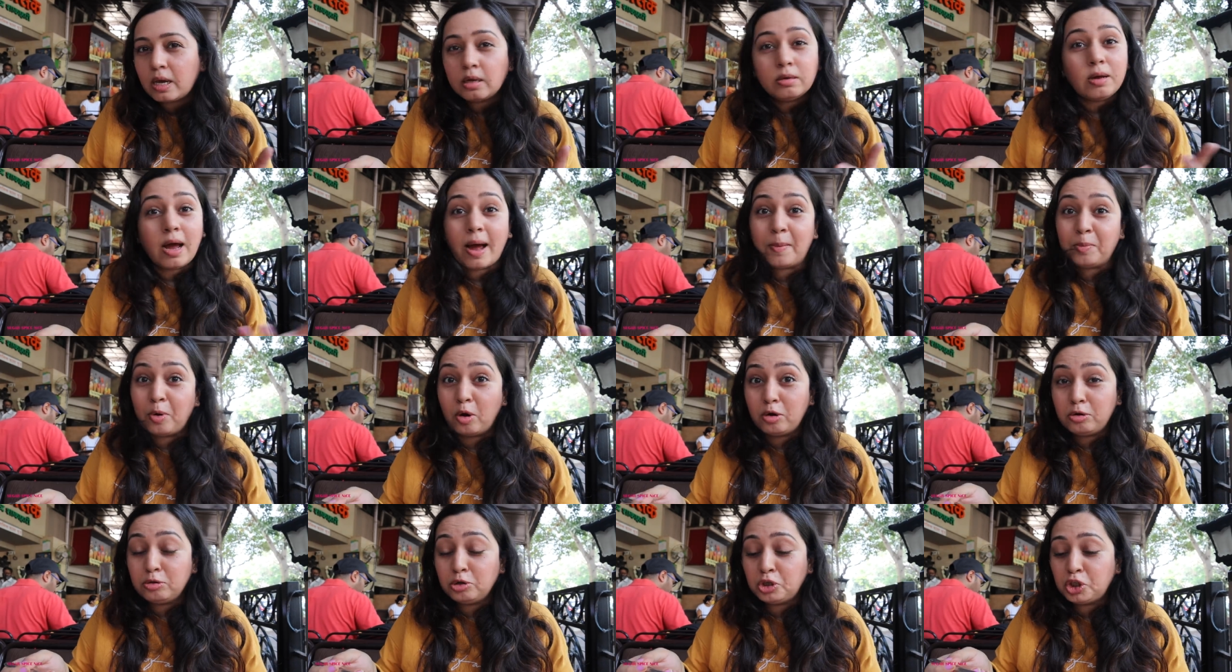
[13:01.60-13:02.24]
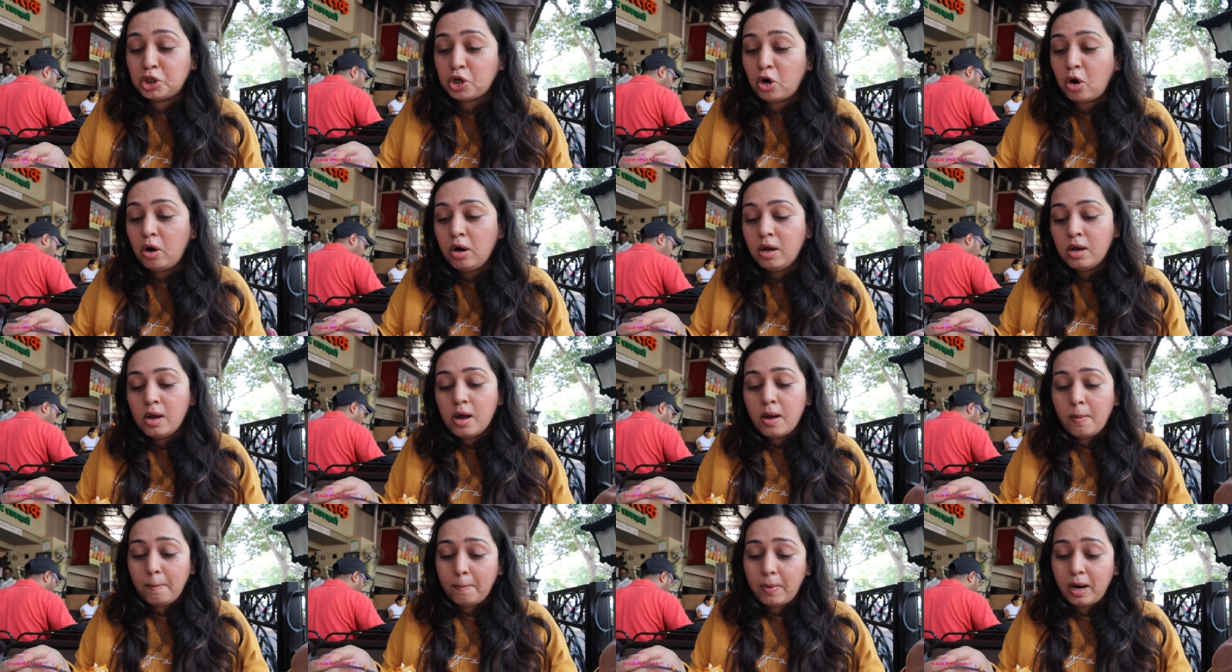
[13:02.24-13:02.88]
thing, I'm not too sure,
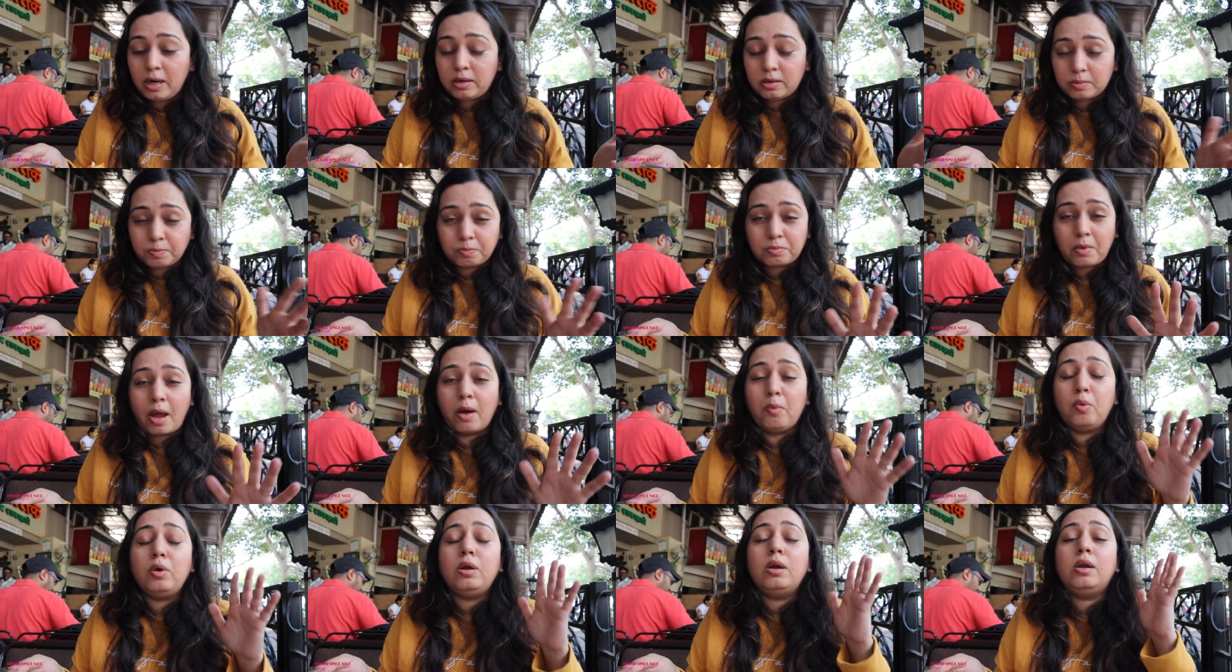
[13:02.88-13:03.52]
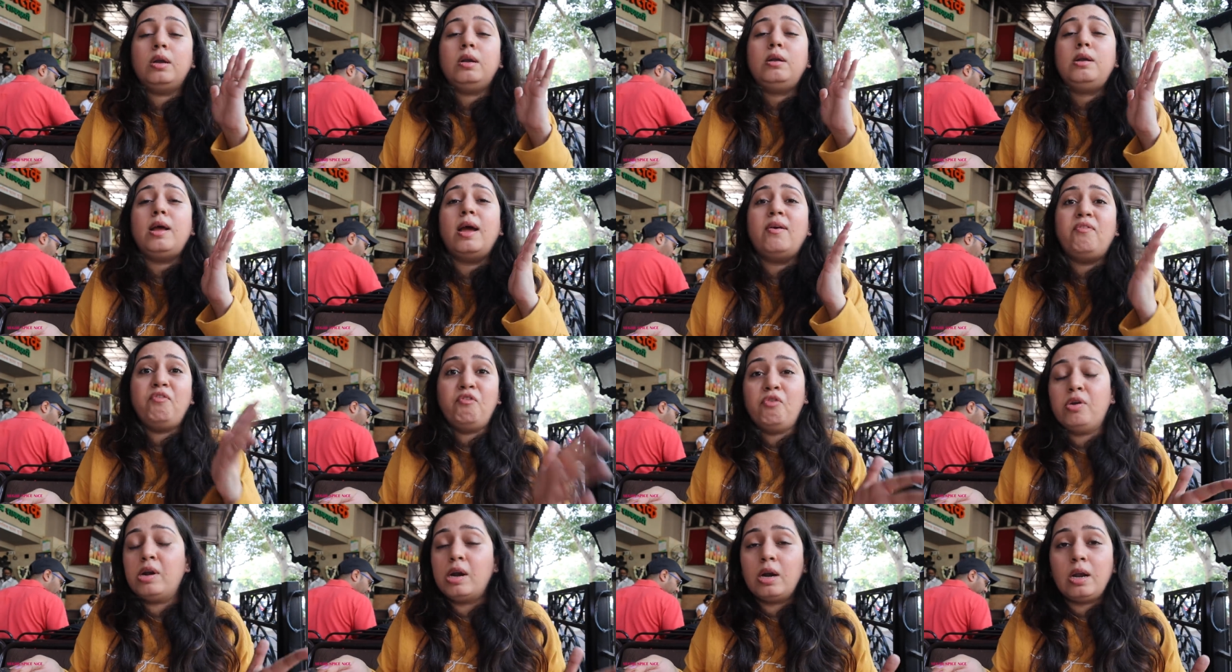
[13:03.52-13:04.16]
but I would
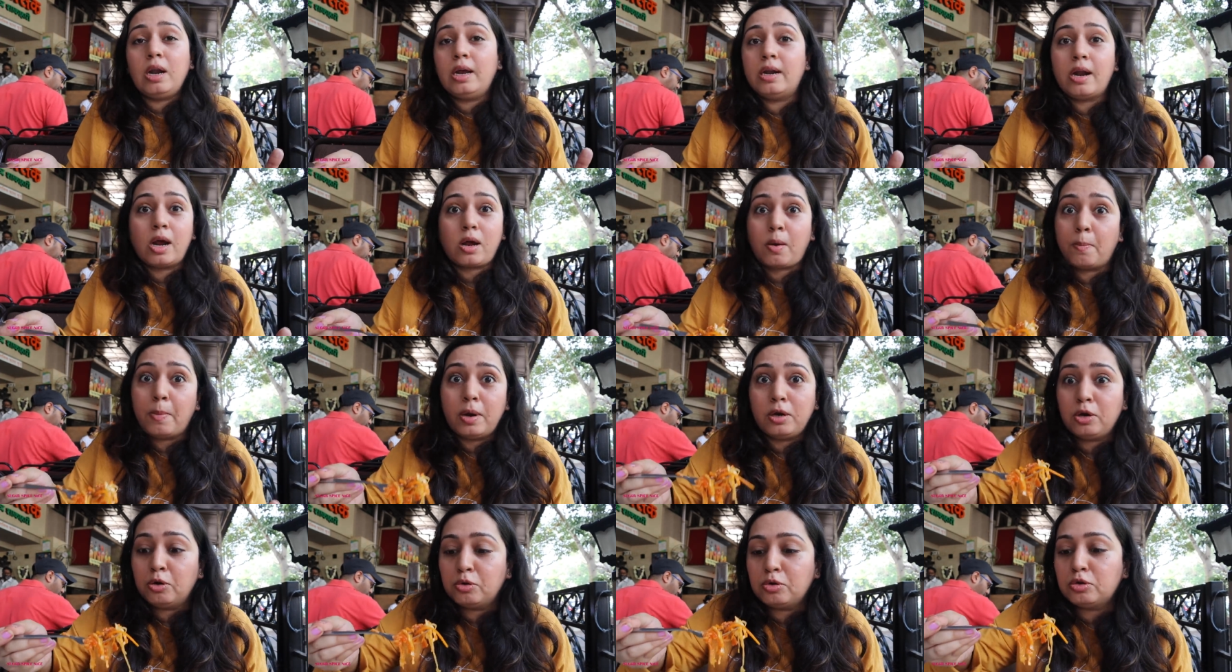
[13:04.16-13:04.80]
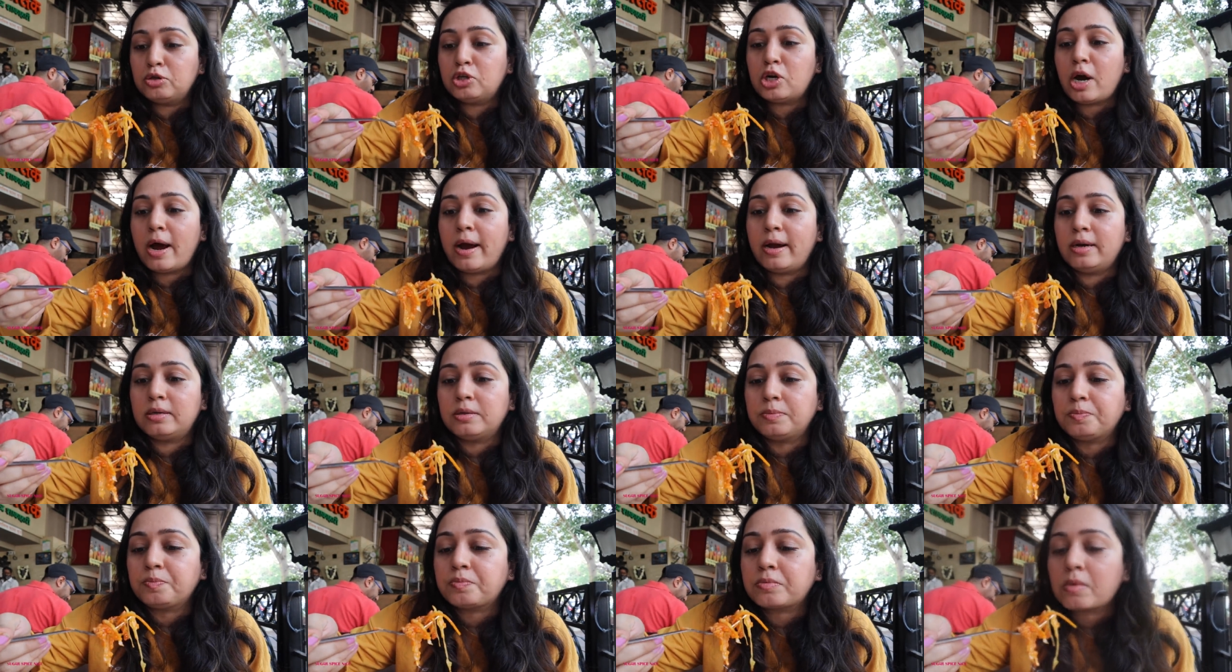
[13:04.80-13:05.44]
definitely recommend you to
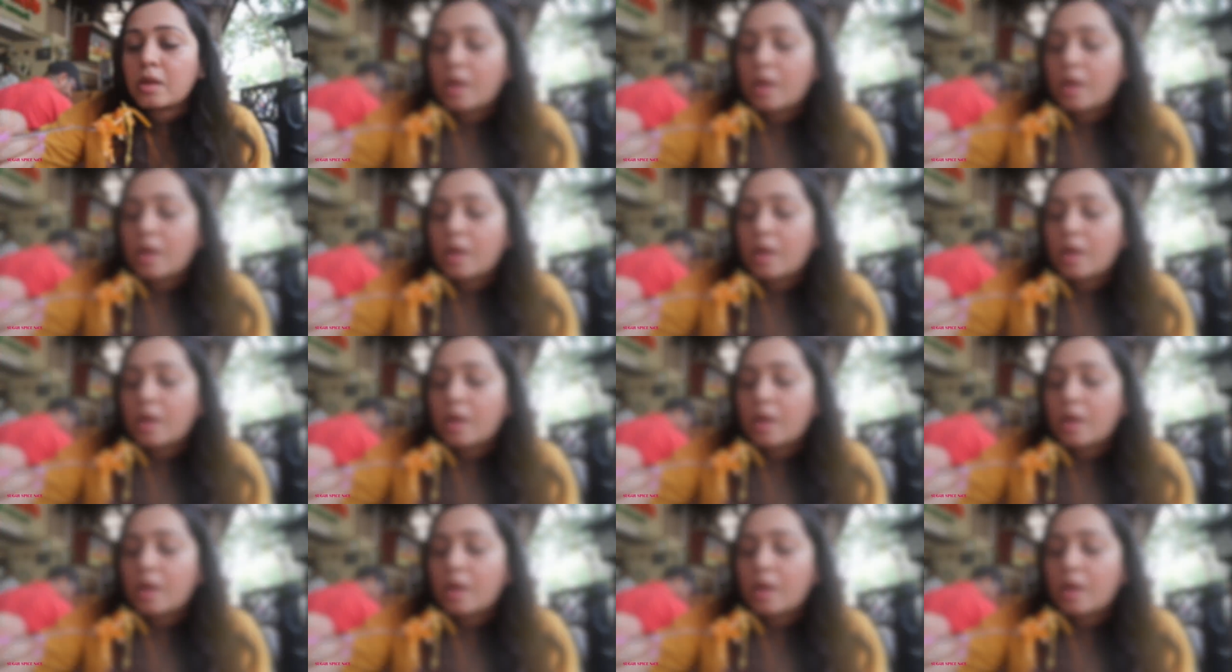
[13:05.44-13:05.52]
try it.